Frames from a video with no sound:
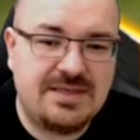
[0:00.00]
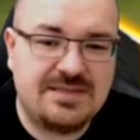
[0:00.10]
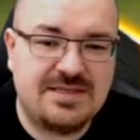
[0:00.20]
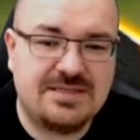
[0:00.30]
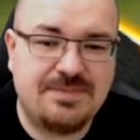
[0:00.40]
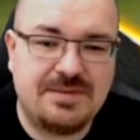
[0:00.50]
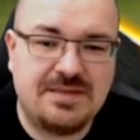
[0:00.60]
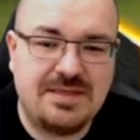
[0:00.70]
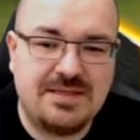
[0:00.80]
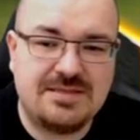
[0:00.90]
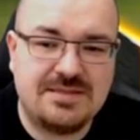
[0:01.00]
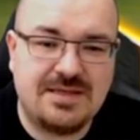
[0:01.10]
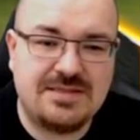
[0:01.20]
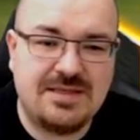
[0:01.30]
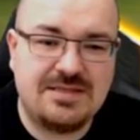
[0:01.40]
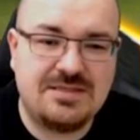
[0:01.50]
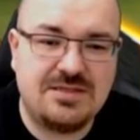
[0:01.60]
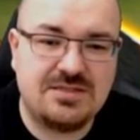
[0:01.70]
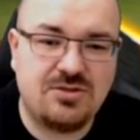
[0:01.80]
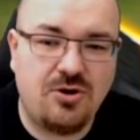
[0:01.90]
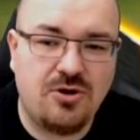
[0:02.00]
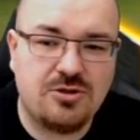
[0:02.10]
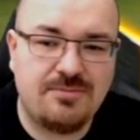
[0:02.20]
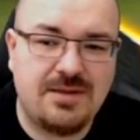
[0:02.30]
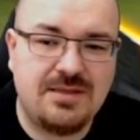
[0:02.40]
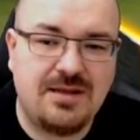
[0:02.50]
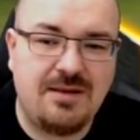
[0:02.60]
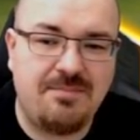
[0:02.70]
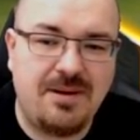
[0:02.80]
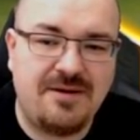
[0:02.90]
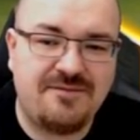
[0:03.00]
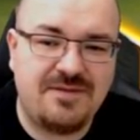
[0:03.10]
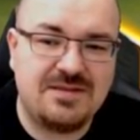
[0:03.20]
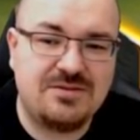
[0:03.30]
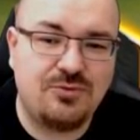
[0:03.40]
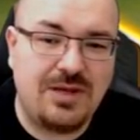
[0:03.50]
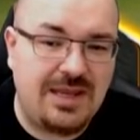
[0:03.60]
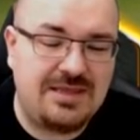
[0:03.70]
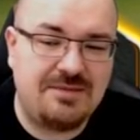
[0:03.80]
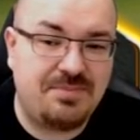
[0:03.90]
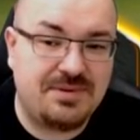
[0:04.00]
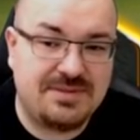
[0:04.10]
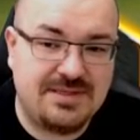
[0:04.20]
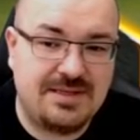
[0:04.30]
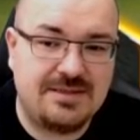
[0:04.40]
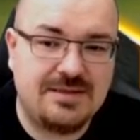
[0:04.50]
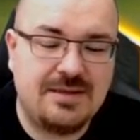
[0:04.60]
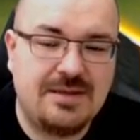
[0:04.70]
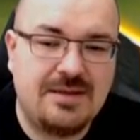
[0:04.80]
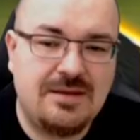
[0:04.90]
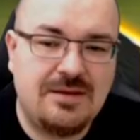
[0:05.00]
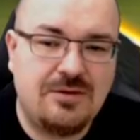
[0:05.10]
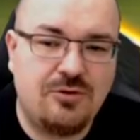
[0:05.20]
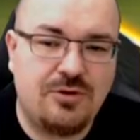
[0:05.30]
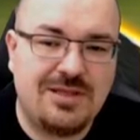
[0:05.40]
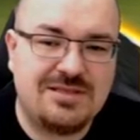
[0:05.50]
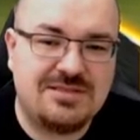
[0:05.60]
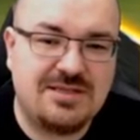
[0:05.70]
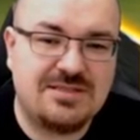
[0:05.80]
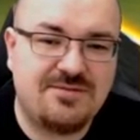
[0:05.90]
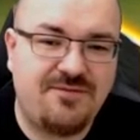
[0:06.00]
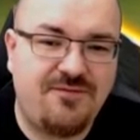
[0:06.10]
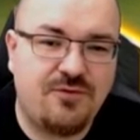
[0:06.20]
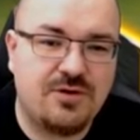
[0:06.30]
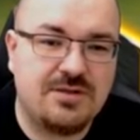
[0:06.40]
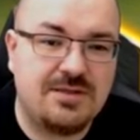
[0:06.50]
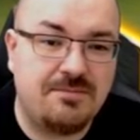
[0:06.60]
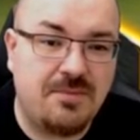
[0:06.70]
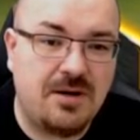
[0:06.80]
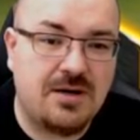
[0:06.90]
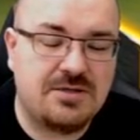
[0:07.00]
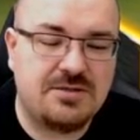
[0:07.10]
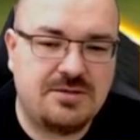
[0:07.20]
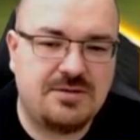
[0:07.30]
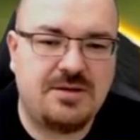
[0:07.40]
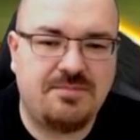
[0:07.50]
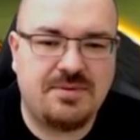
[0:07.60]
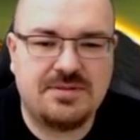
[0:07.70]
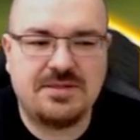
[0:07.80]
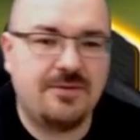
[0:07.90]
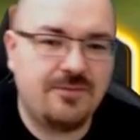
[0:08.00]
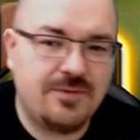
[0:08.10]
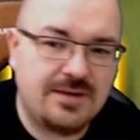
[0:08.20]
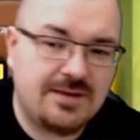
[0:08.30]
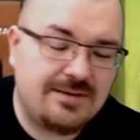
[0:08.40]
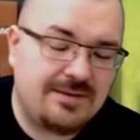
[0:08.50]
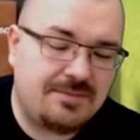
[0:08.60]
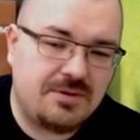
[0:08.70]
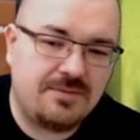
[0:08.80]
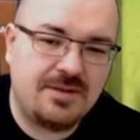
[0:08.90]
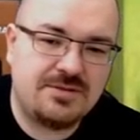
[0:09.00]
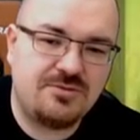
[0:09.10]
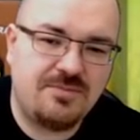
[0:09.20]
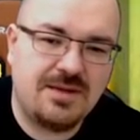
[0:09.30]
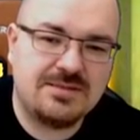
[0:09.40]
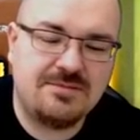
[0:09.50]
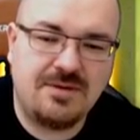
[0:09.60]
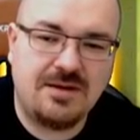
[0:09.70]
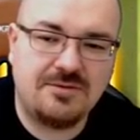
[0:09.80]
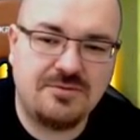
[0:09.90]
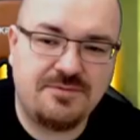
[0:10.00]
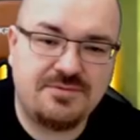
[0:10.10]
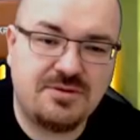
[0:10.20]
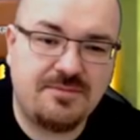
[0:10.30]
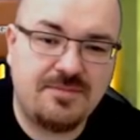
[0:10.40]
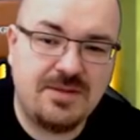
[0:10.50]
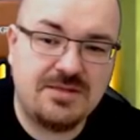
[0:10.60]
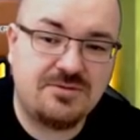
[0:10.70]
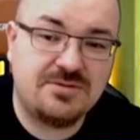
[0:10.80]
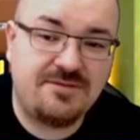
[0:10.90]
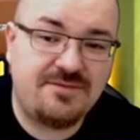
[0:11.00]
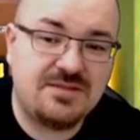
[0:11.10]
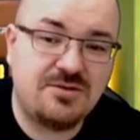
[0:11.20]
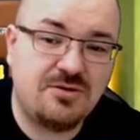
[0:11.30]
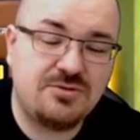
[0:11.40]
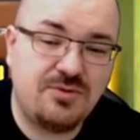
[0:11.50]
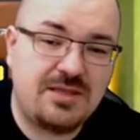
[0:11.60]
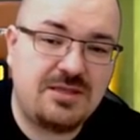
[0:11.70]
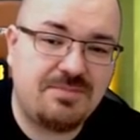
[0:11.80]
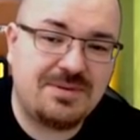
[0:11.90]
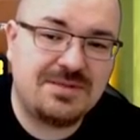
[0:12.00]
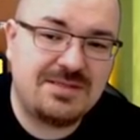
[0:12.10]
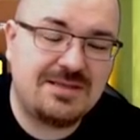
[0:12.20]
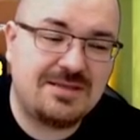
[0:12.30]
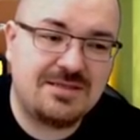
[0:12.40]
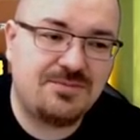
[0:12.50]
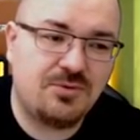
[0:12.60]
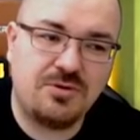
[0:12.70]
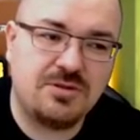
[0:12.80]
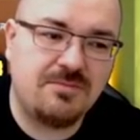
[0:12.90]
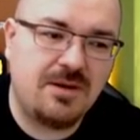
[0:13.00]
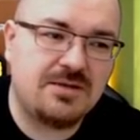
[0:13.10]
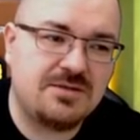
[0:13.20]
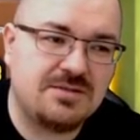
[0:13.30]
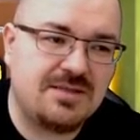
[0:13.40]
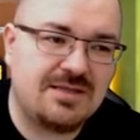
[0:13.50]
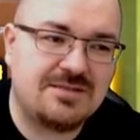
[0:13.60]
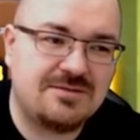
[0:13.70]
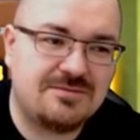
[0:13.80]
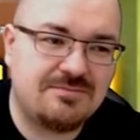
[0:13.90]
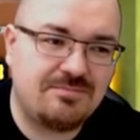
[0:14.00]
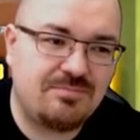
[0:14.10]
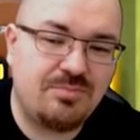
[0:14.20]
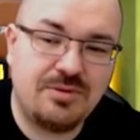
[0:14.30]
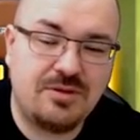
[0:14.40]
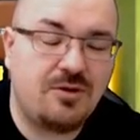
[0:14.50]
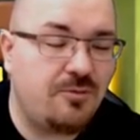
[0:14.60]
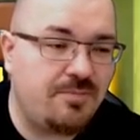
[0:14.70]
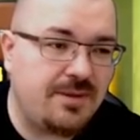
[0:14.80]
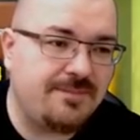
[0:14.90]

his expertise, that is just automatically buff this to 80% or it's just for the March 30% when I'm gonna manage to max him out or someone manage because if this goes to 80% and that's for all the Marches. that's pretty OP.